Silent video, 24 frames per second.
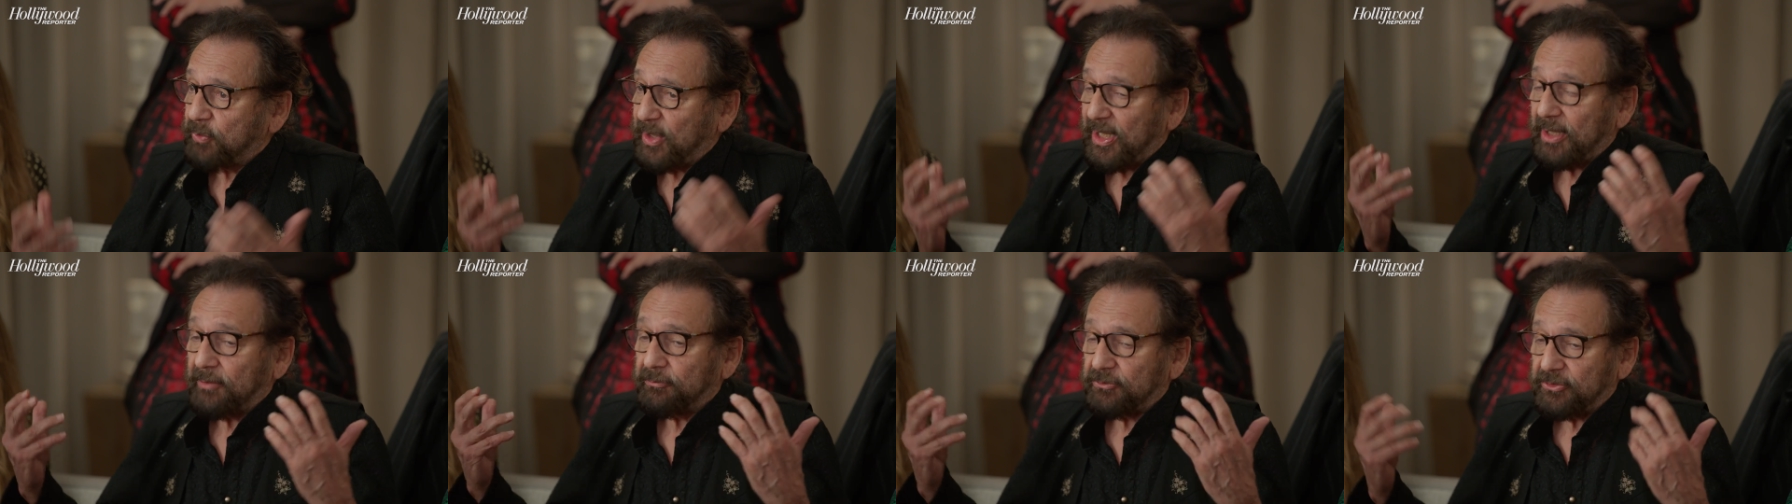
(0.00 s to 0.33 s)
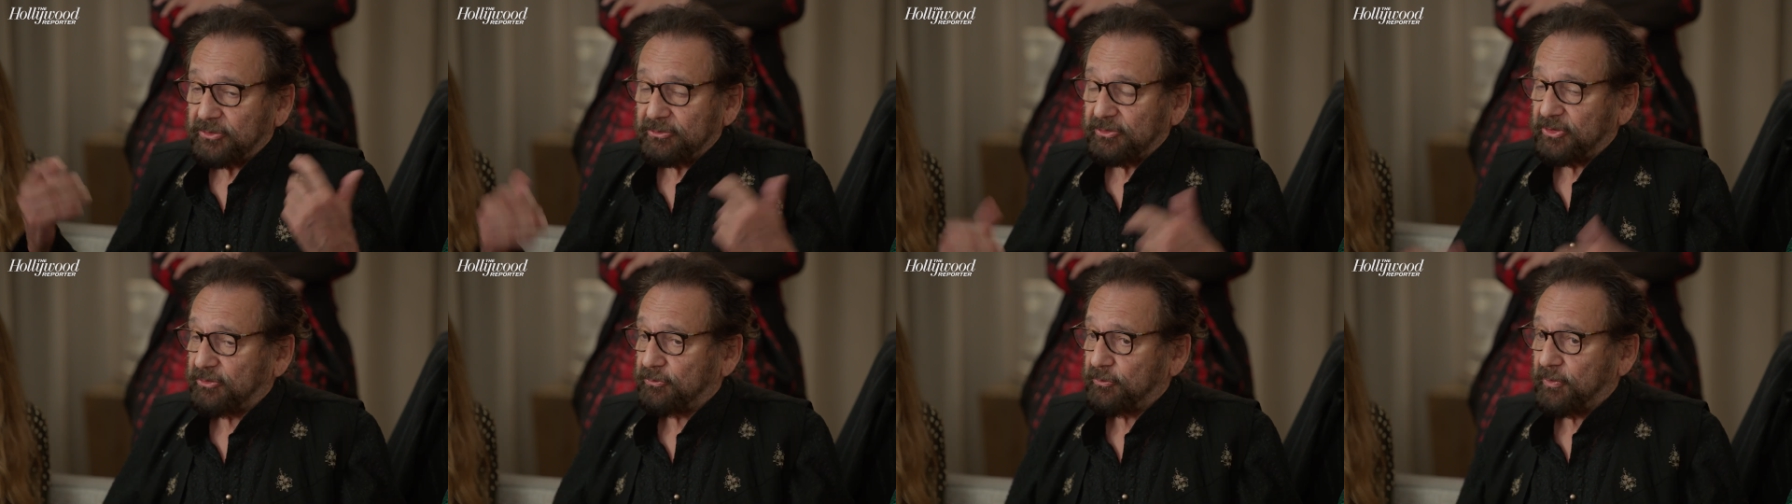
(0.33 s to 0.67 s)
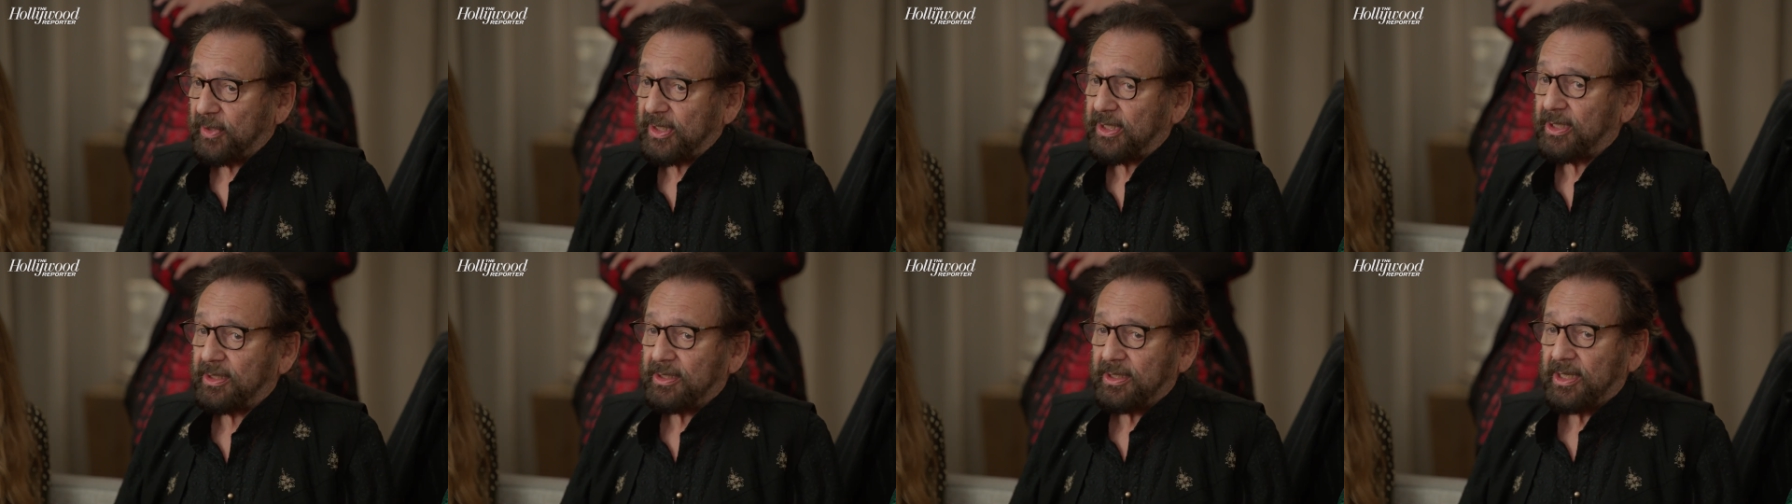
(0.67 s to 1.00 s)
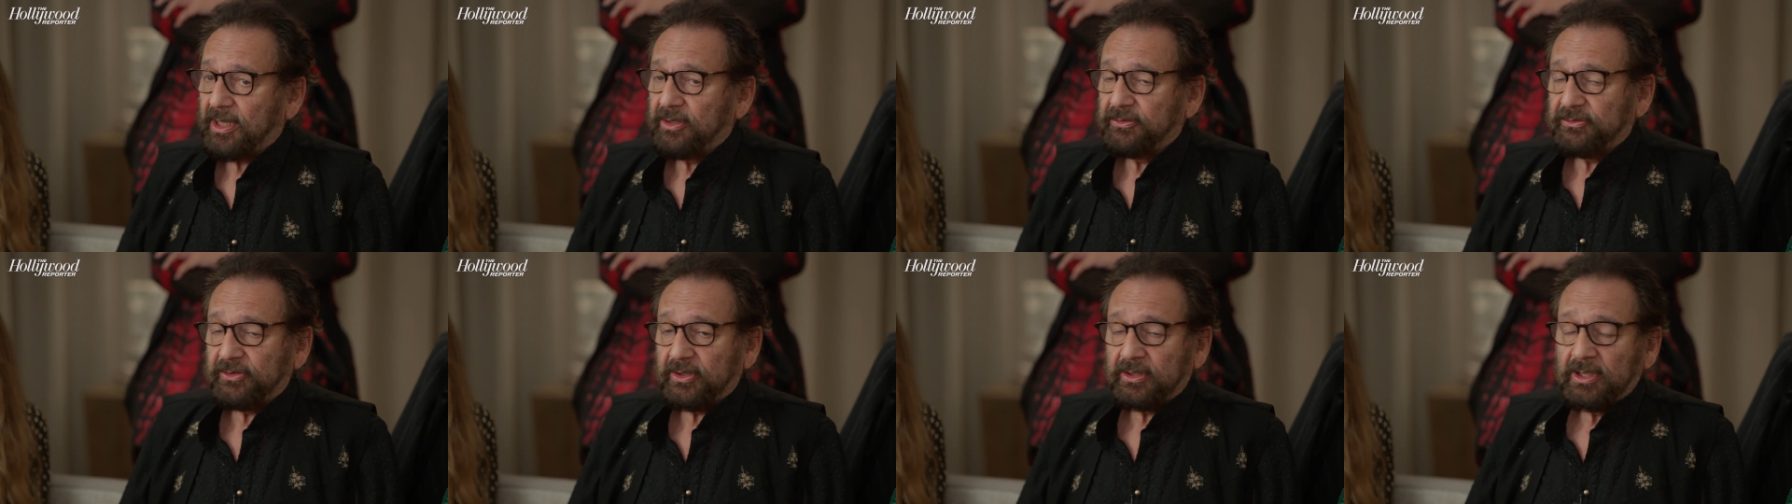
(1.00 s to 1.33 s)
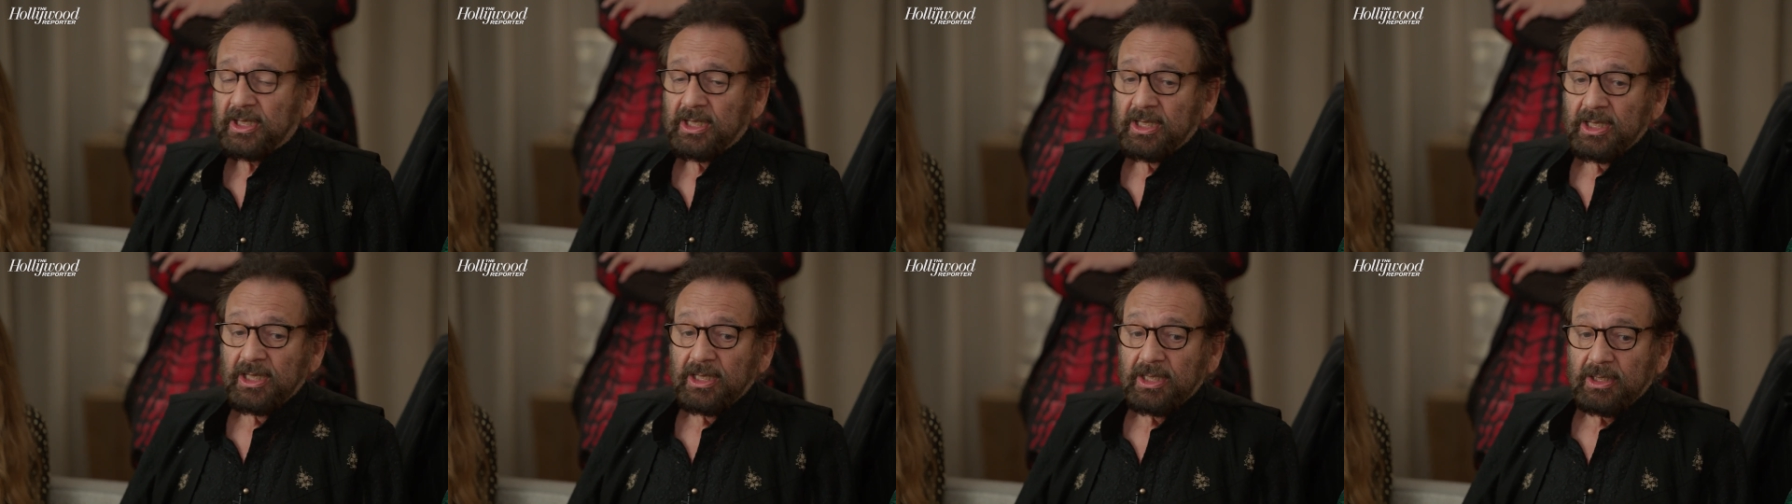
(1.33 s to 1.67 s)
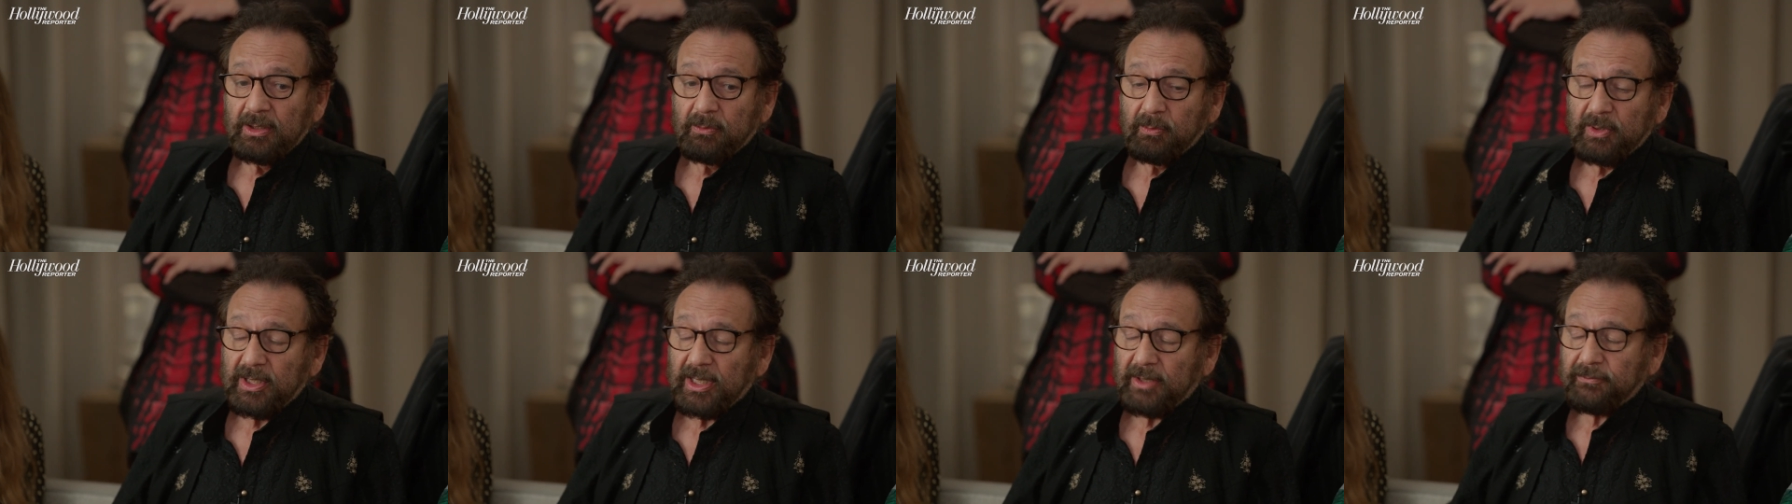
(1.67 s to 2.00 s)
We have to just recognize that
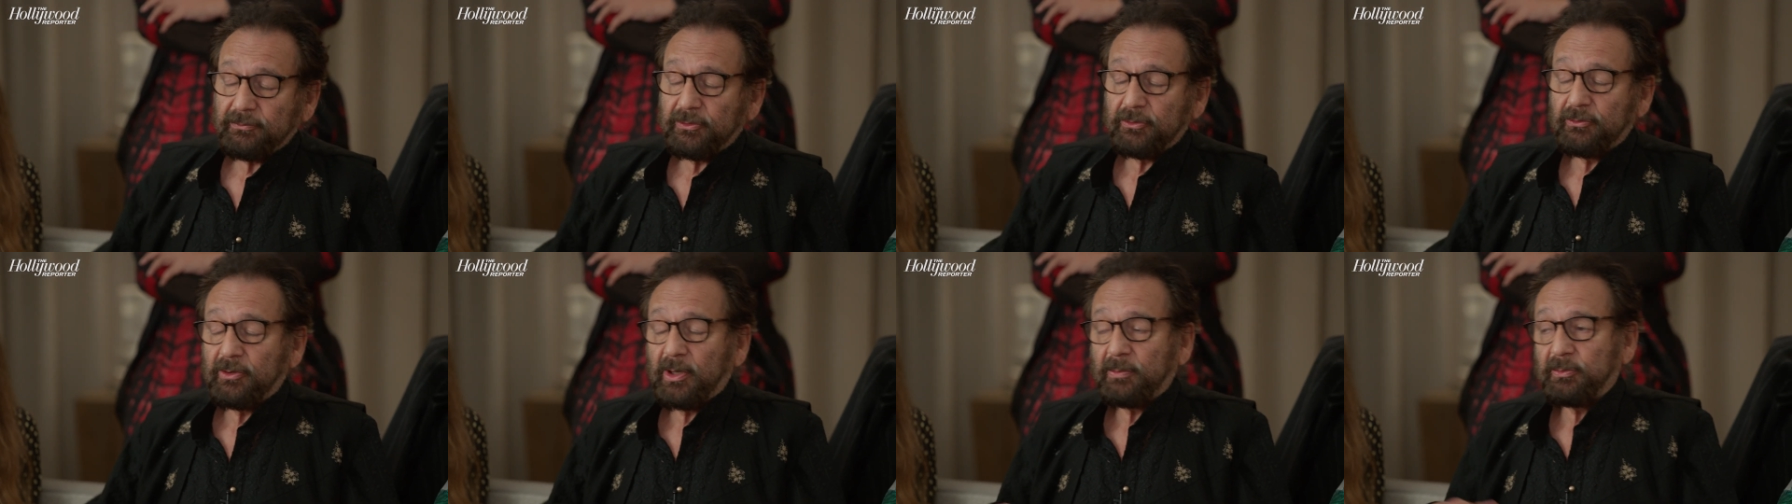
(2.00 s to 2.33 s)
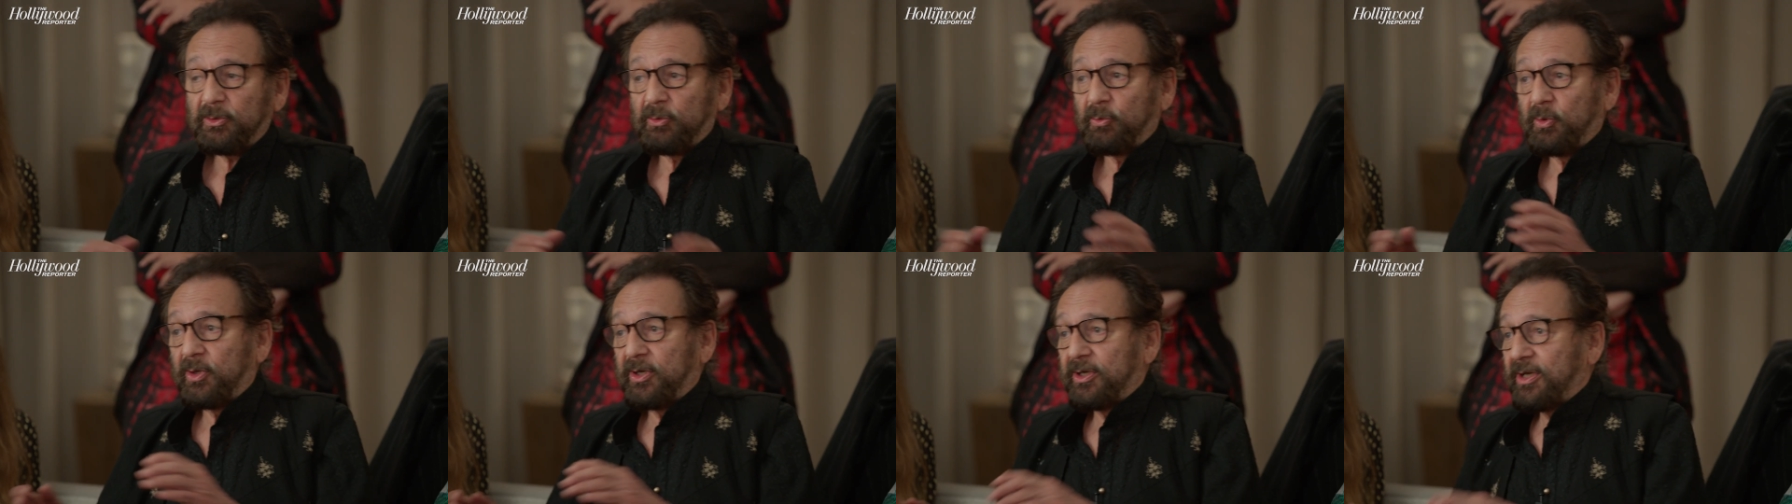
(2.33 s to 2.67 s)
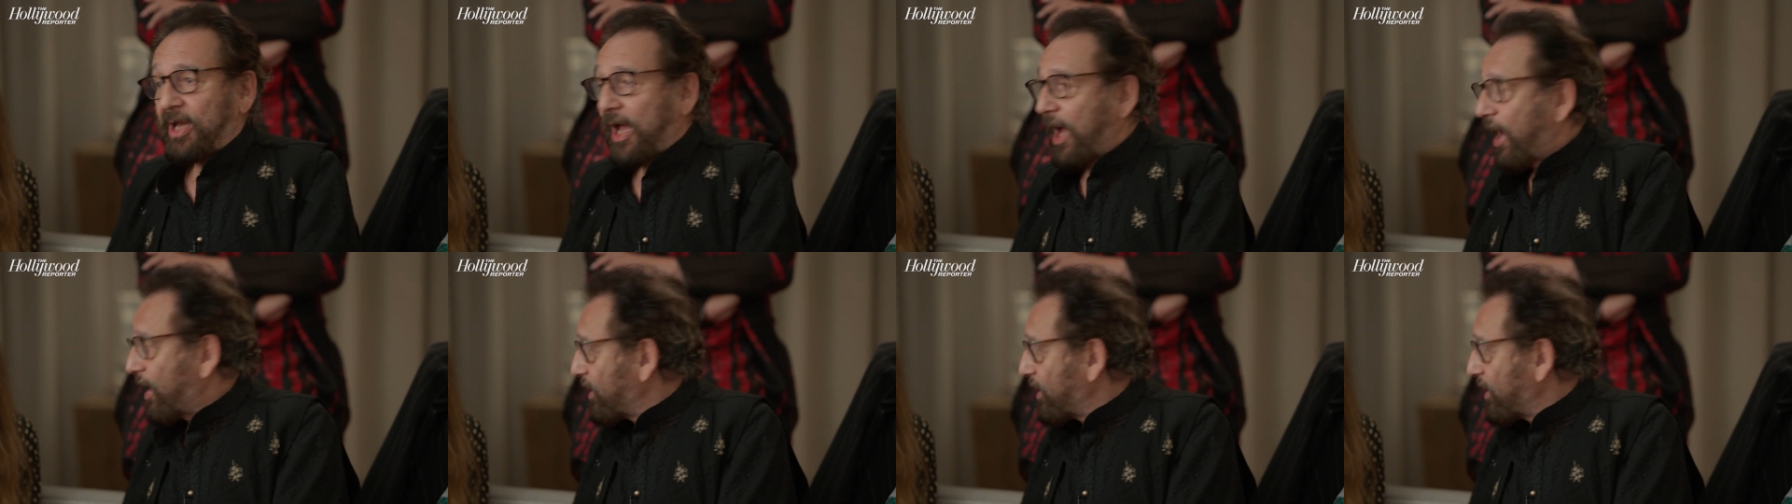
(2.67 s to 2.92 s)
we have to drop the word